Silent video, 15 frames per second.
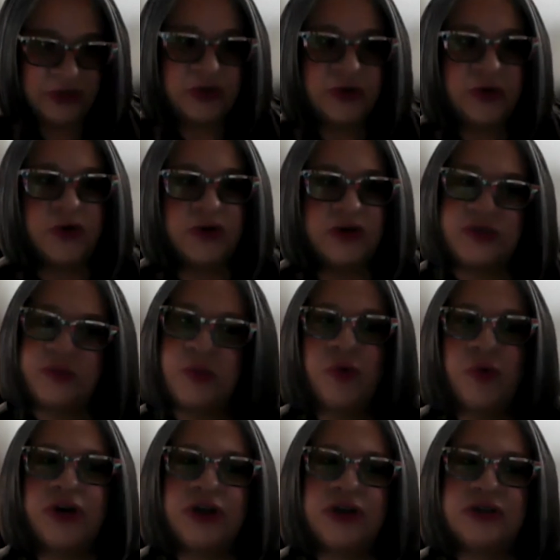who are
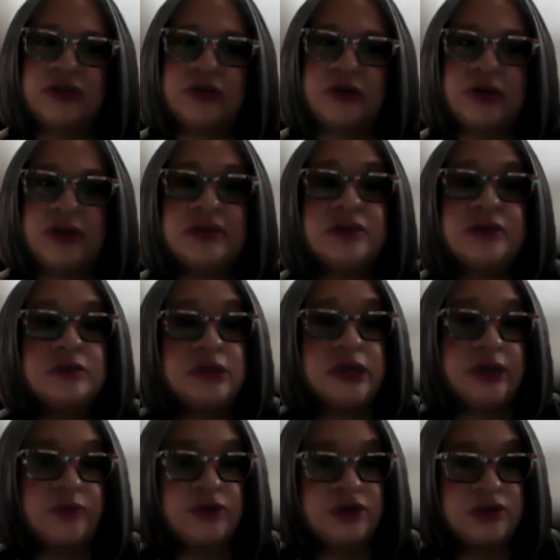supporting students whose
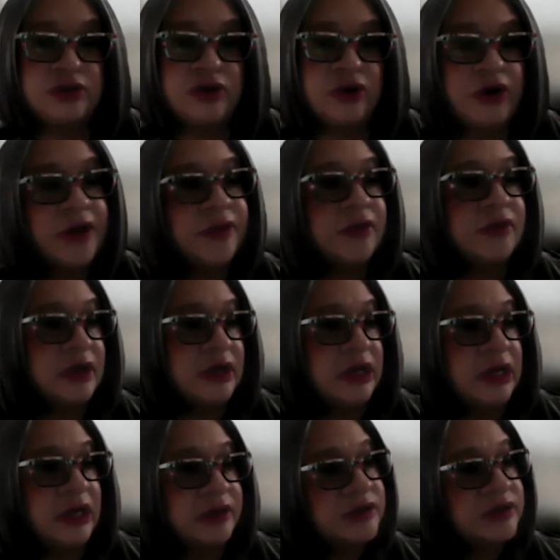languages are other than
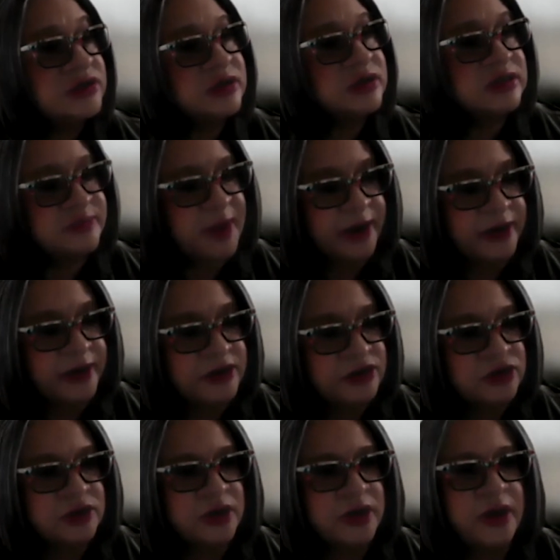English and
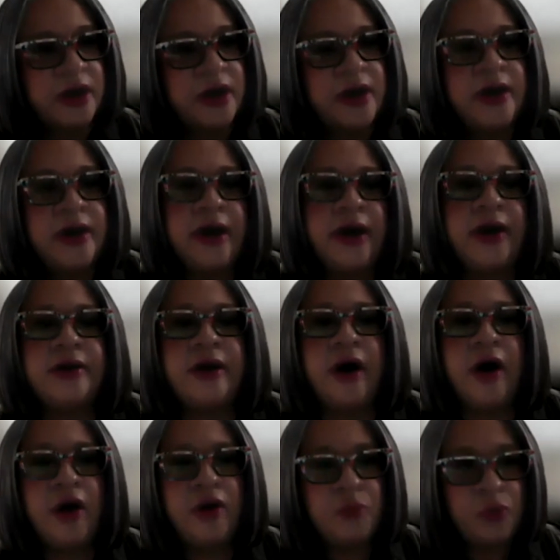Spanish. And
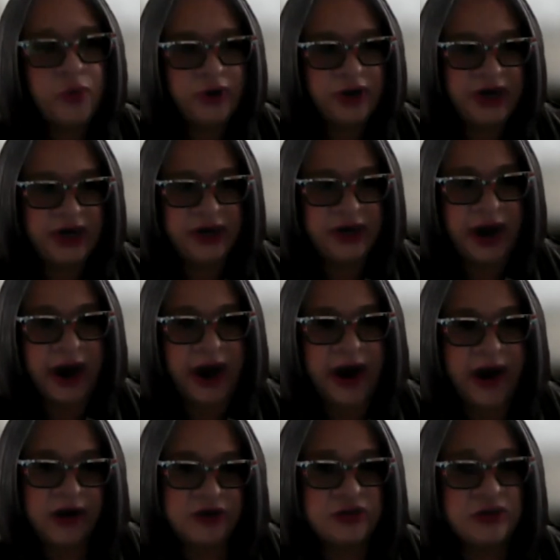onboarding
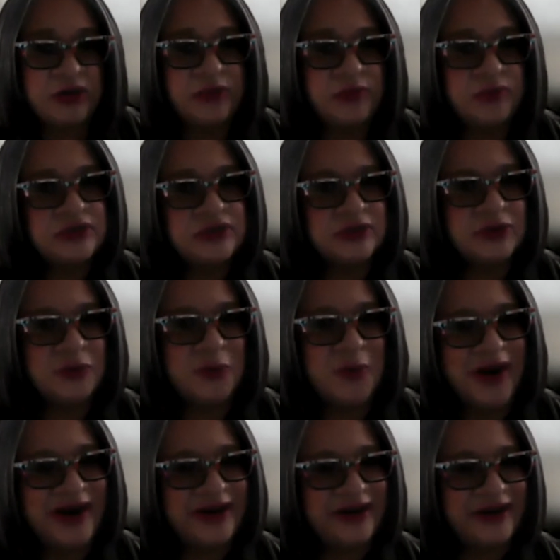actually was
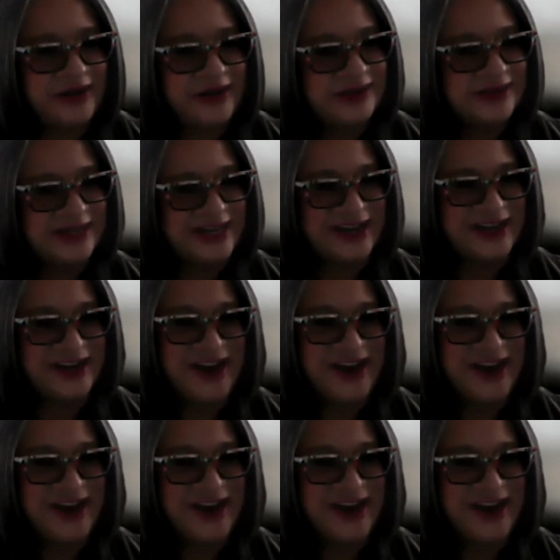quite easy.